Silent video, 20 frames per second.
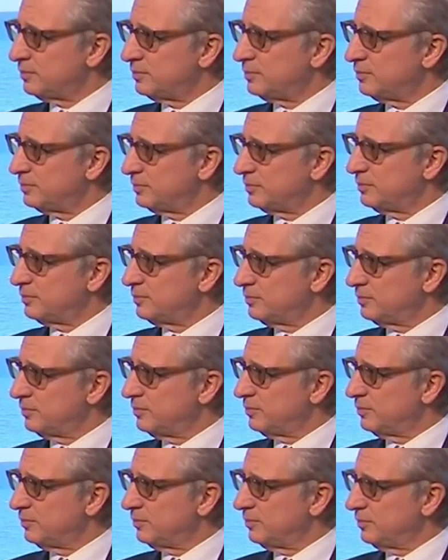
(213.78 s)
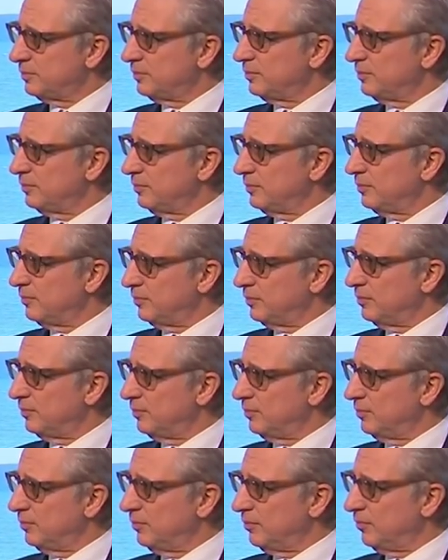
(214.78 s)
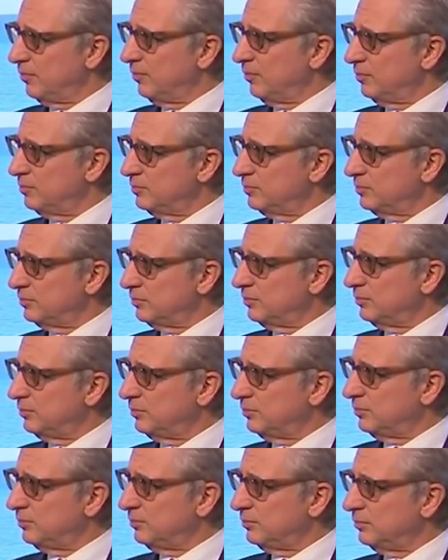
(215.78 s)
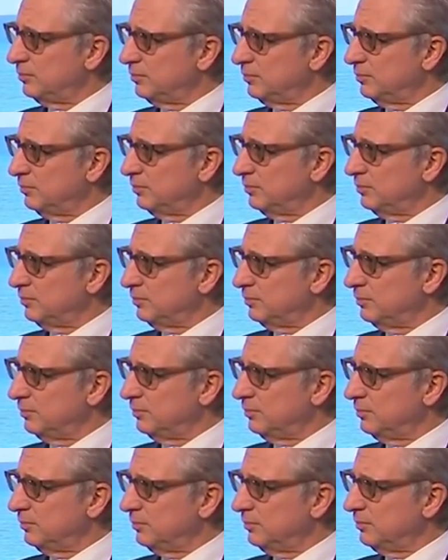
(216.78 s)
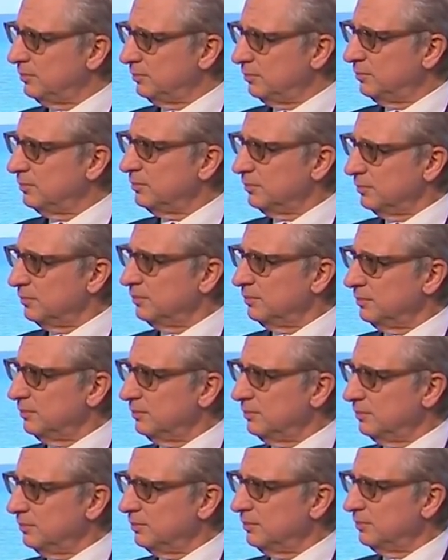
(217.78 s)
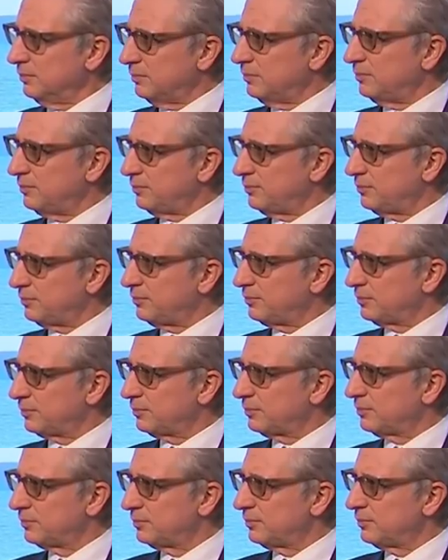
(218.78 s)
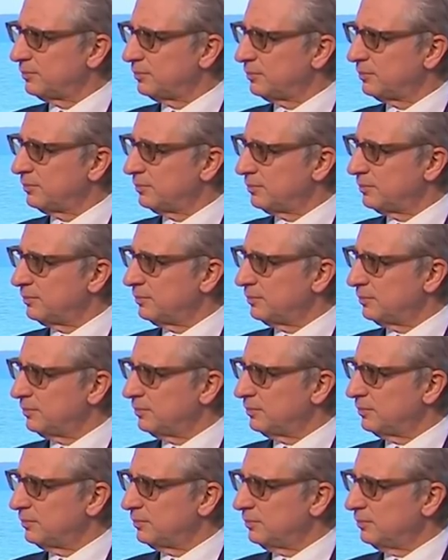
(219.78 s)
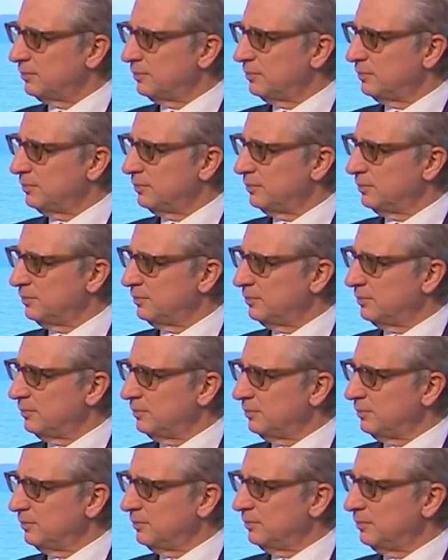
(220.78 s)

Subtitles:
(not speaking)